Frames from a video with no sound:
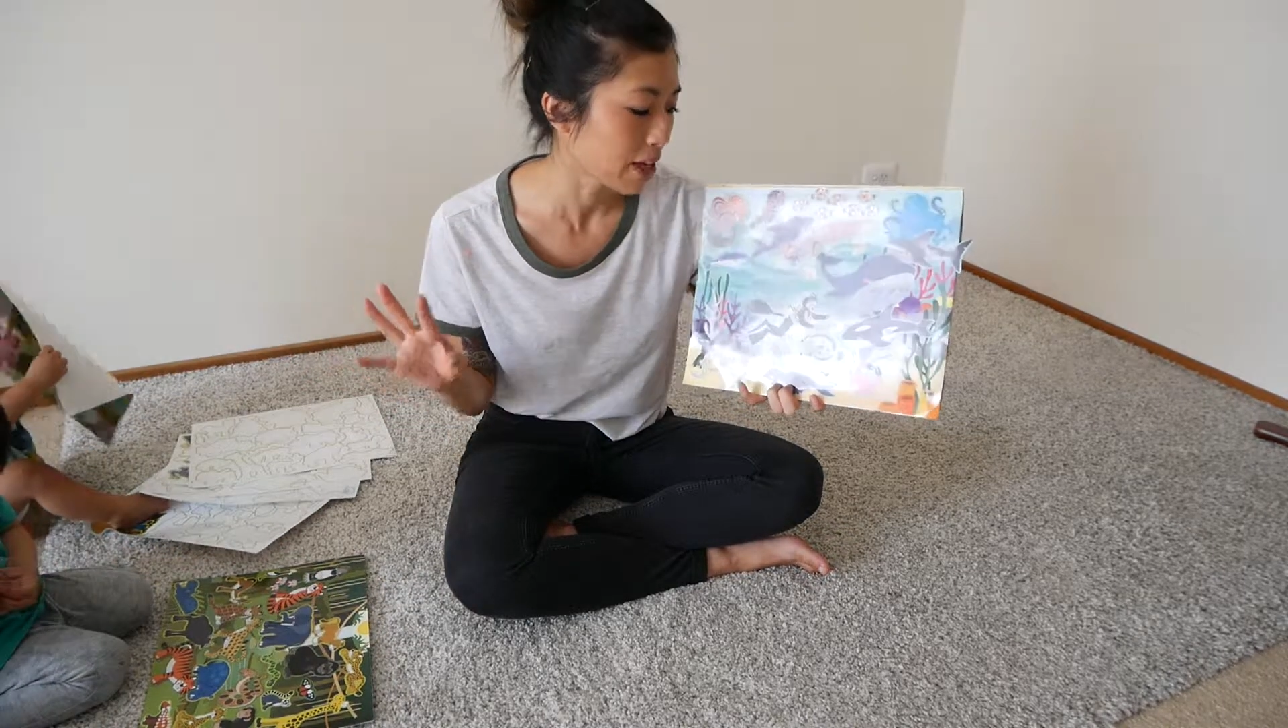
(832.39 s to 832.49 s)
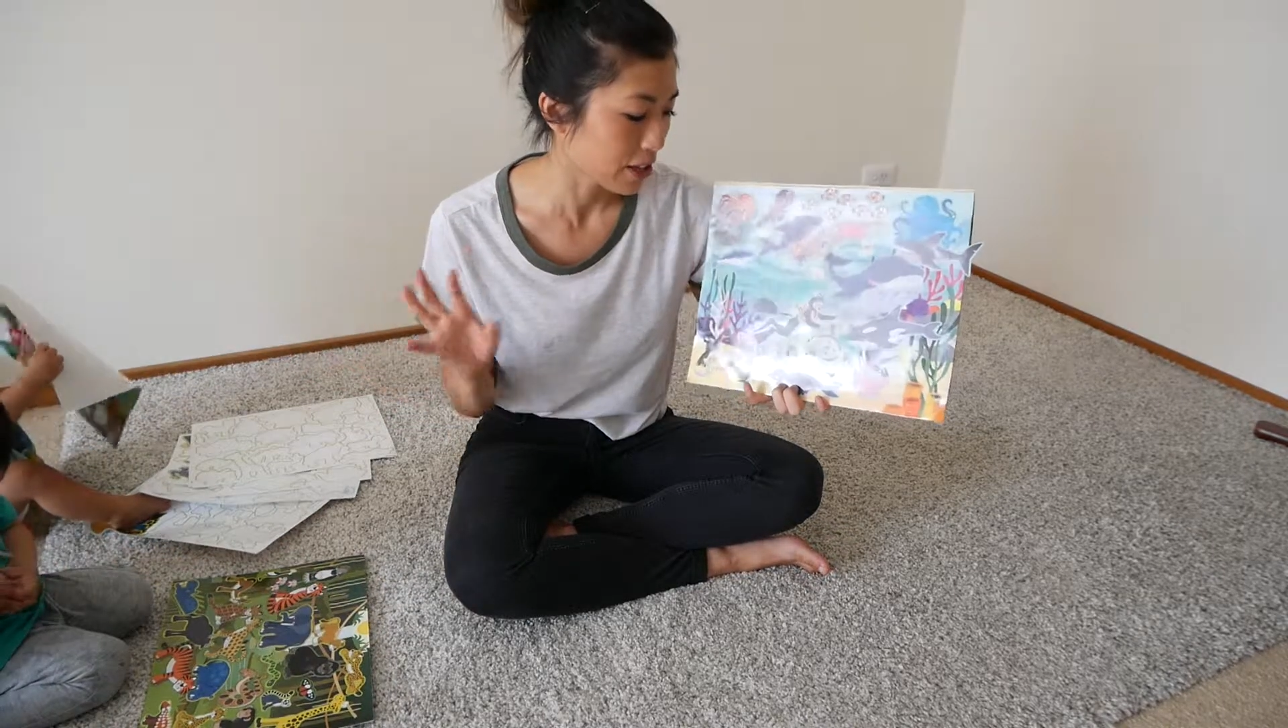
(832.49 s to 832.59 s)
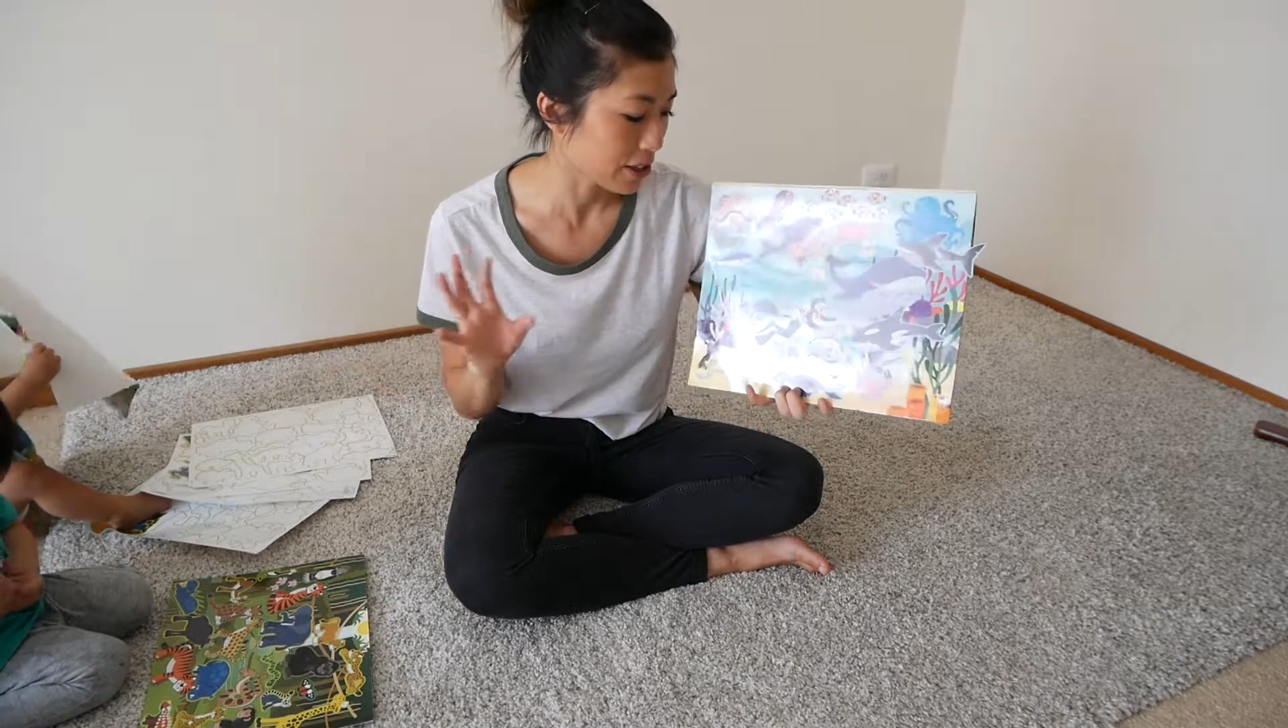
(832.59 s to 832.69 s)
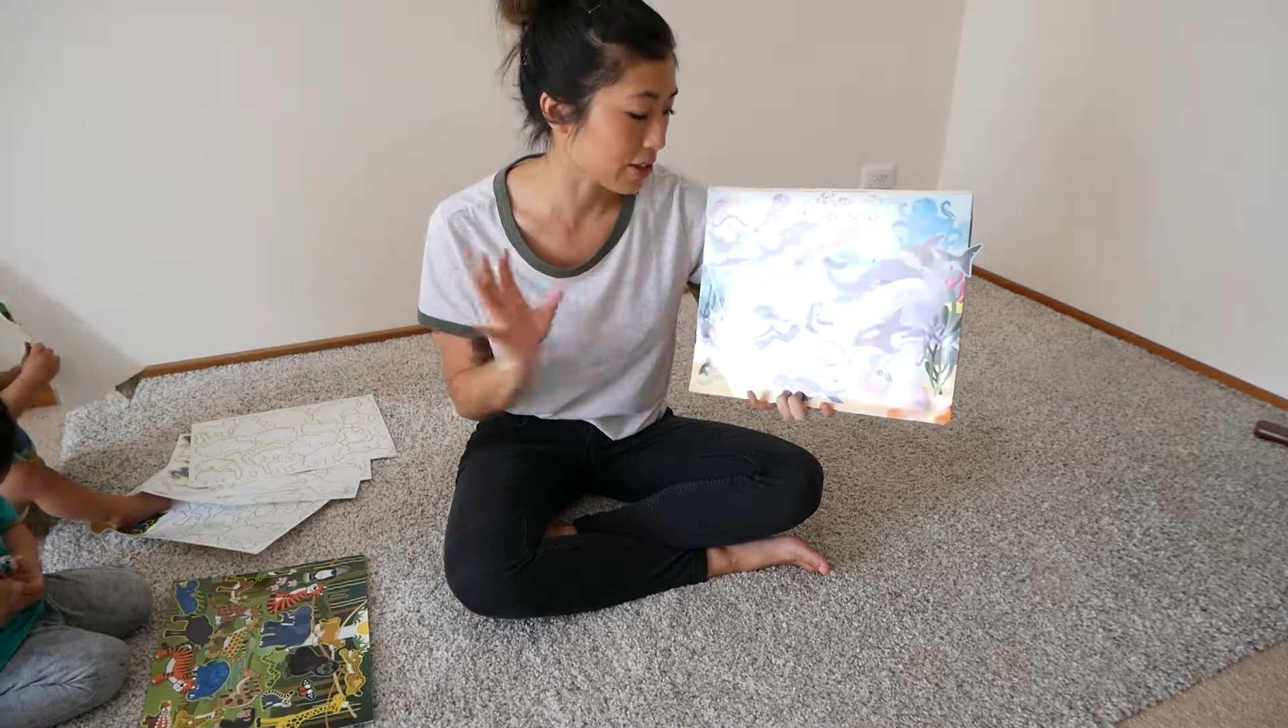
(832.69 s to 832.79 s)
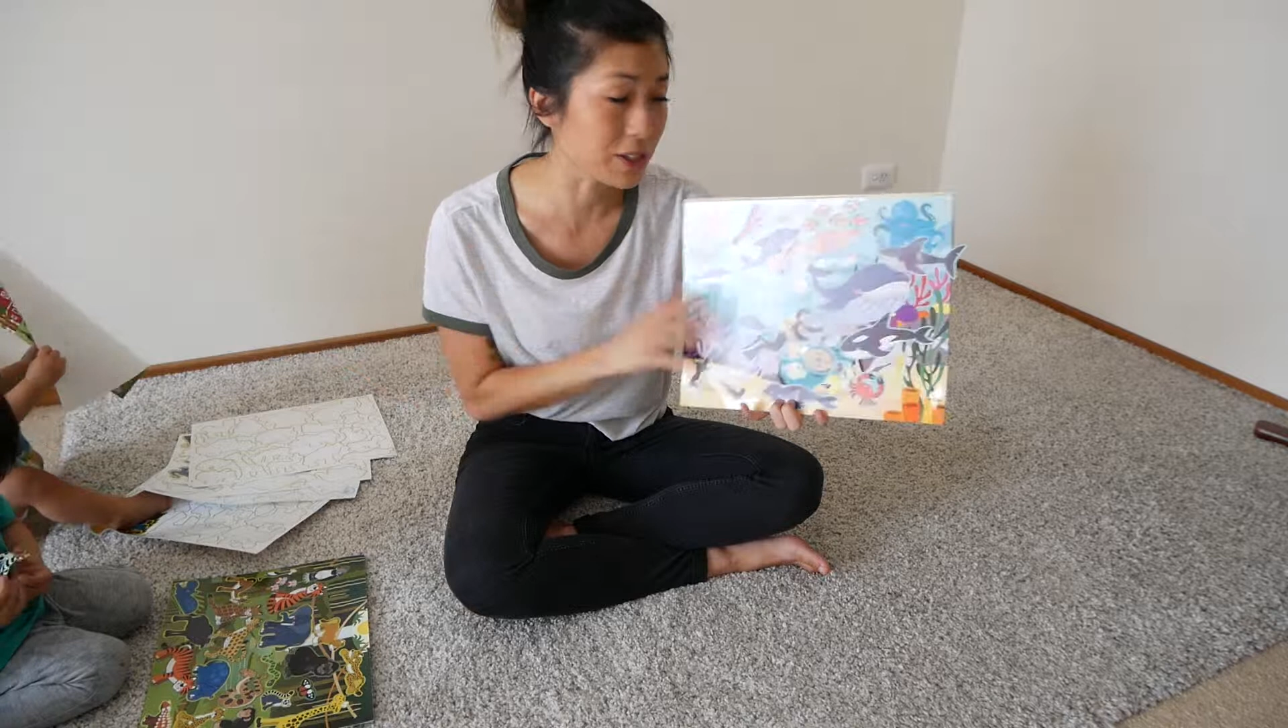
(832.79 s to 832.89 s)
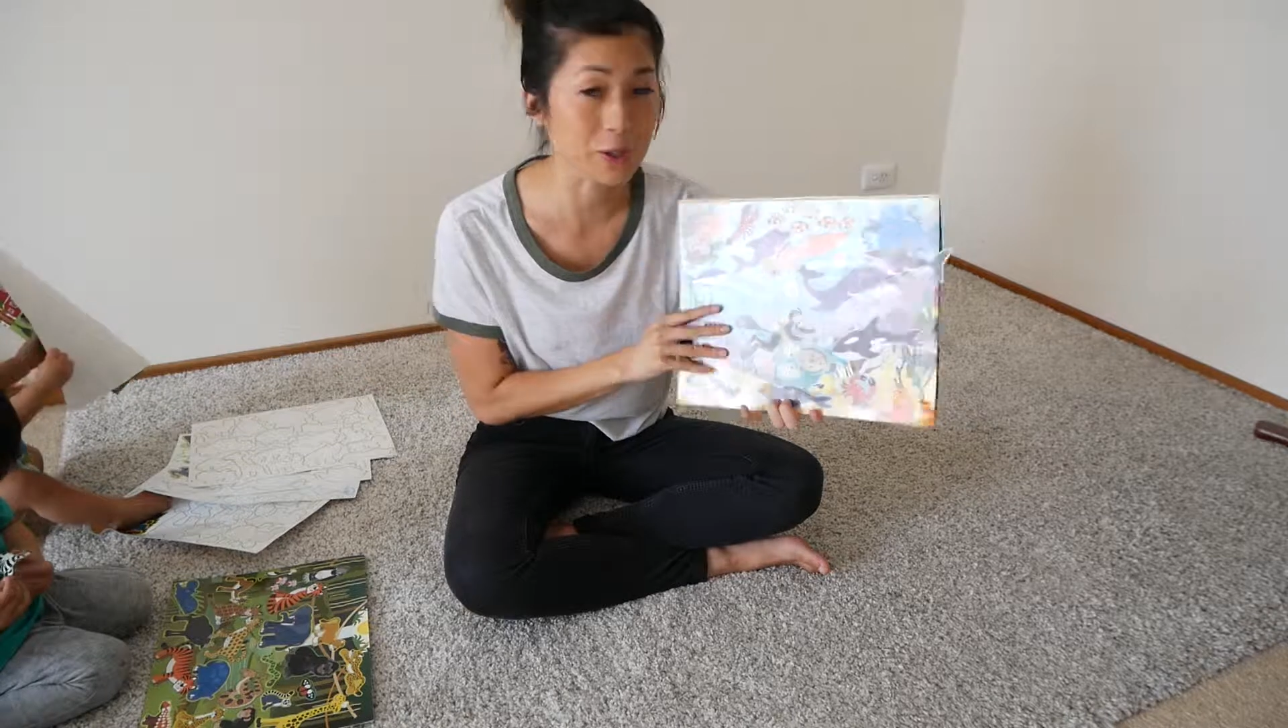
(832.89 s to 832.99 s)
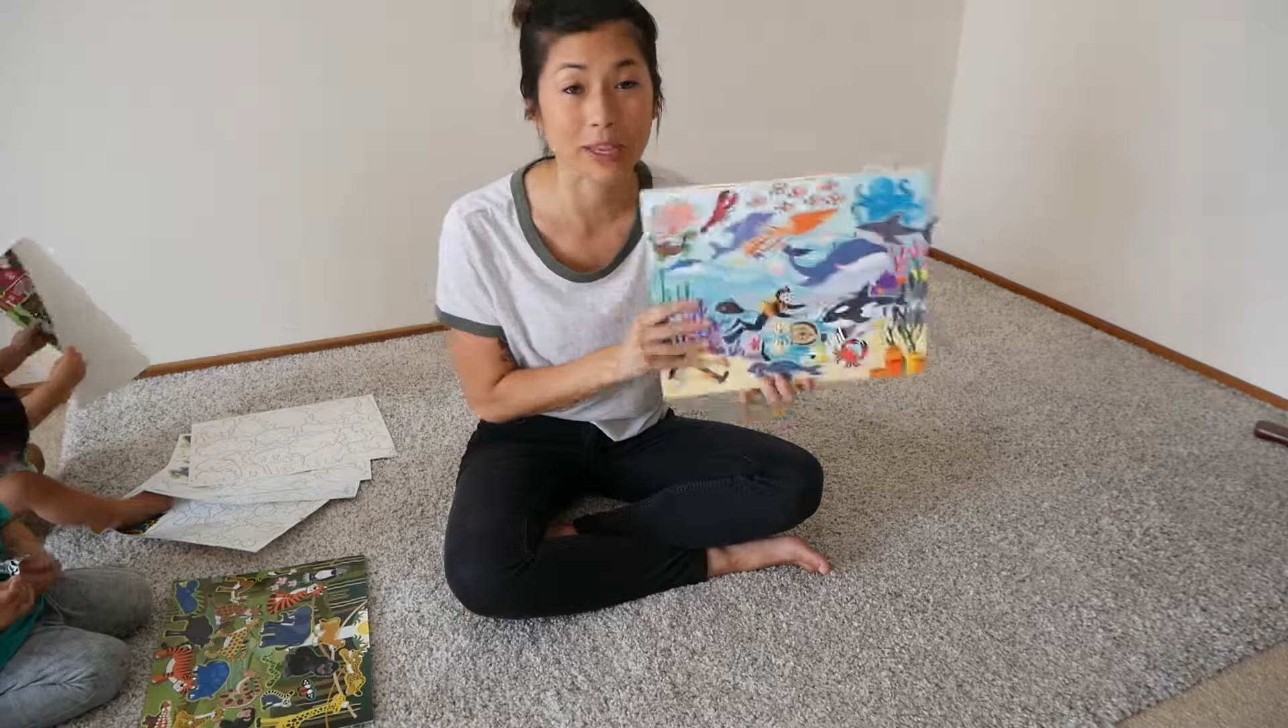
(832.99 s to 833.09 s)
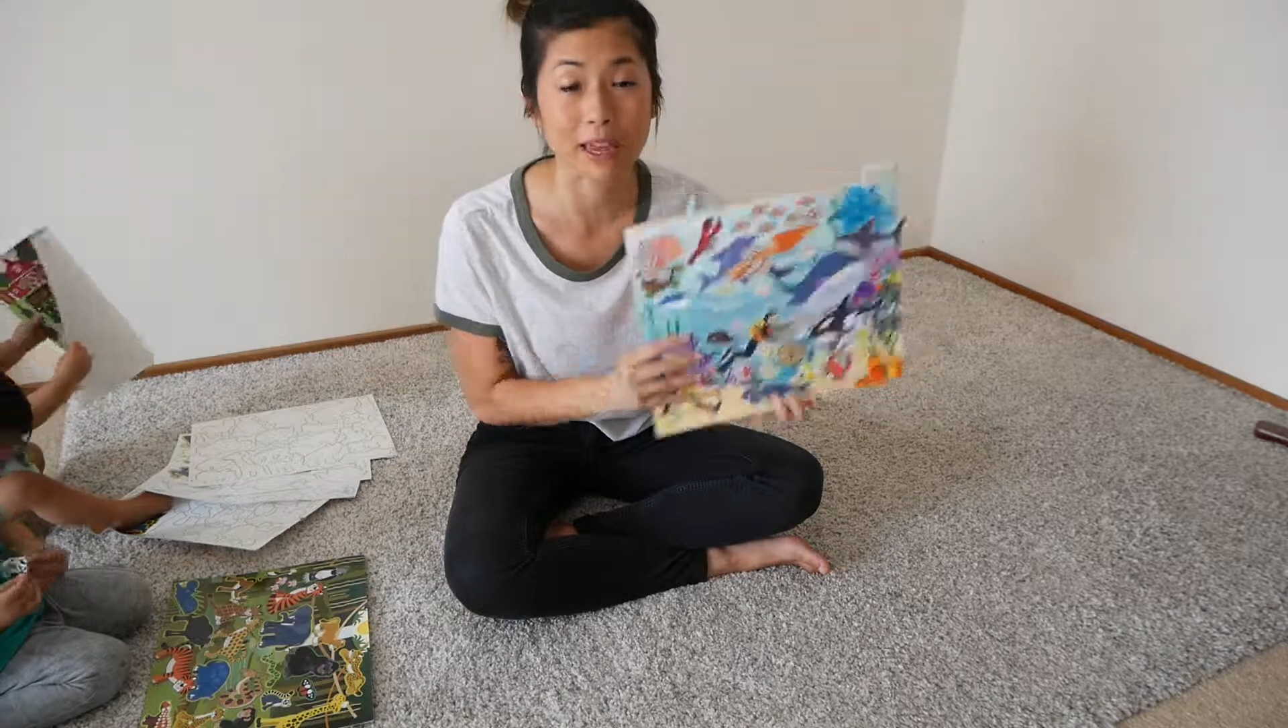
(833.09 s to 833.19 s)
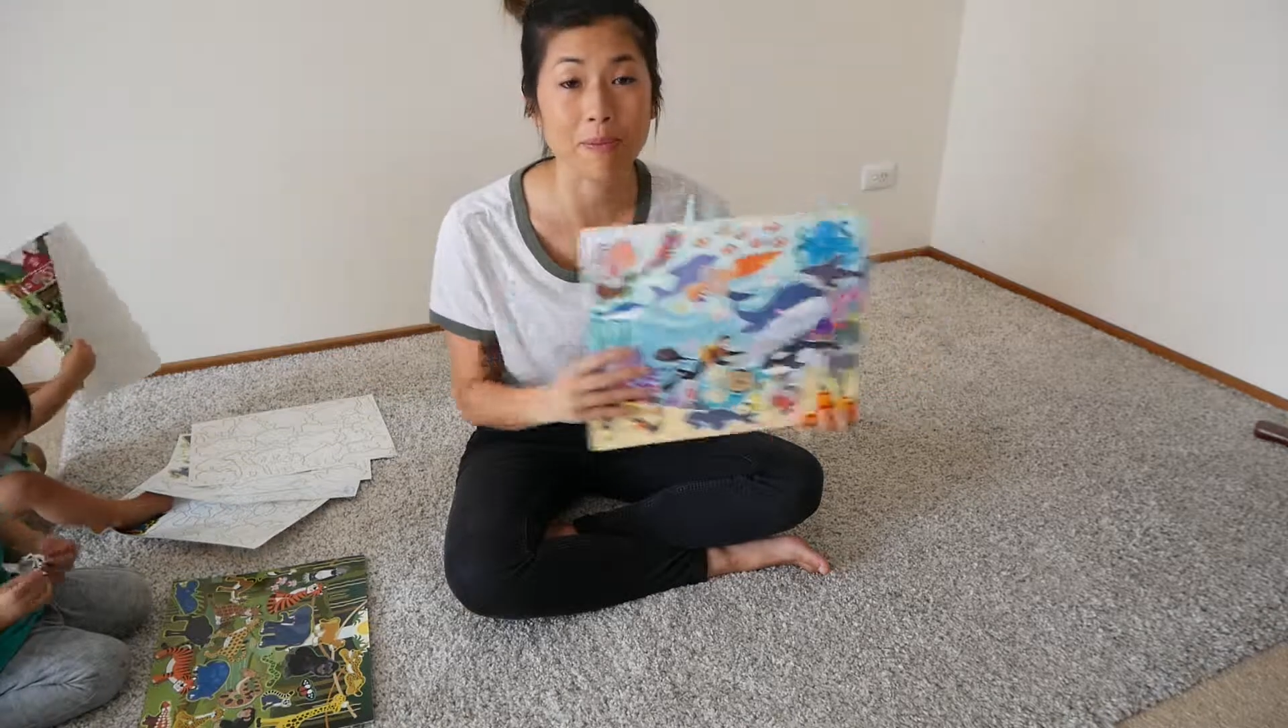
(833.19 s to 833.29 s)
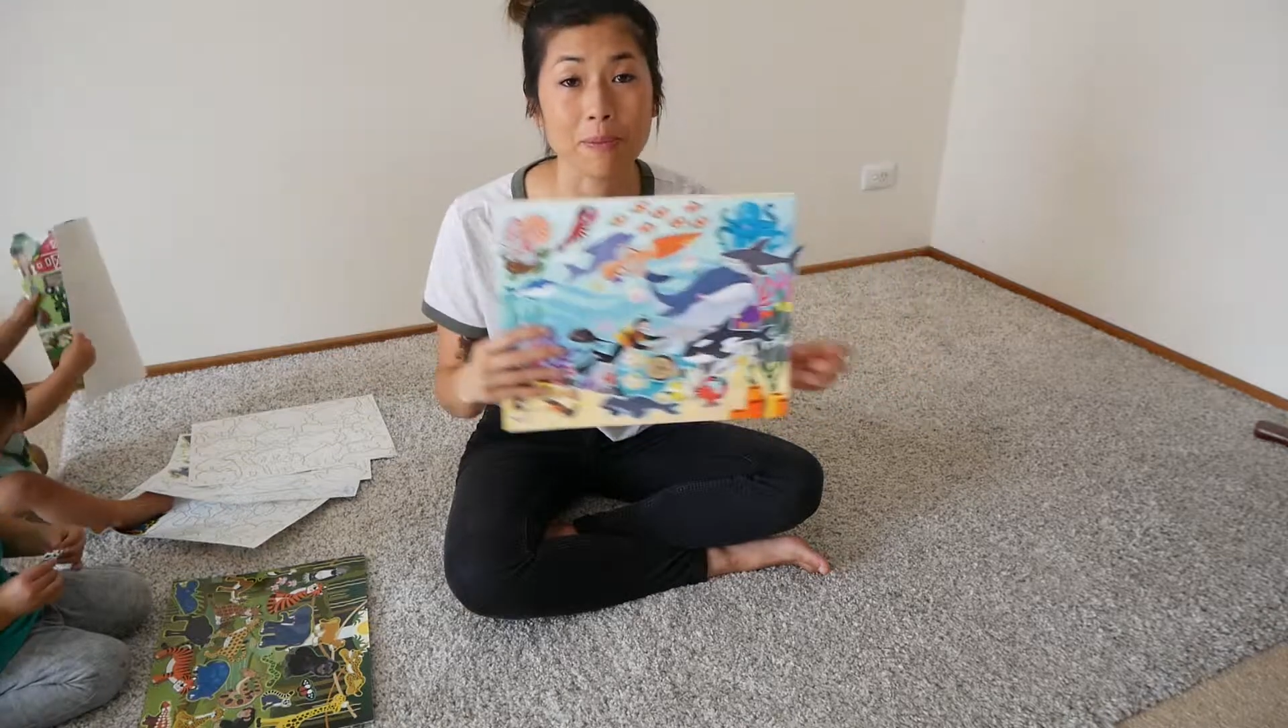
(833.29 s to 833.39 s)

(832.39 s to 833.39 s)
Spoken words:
So this will keep them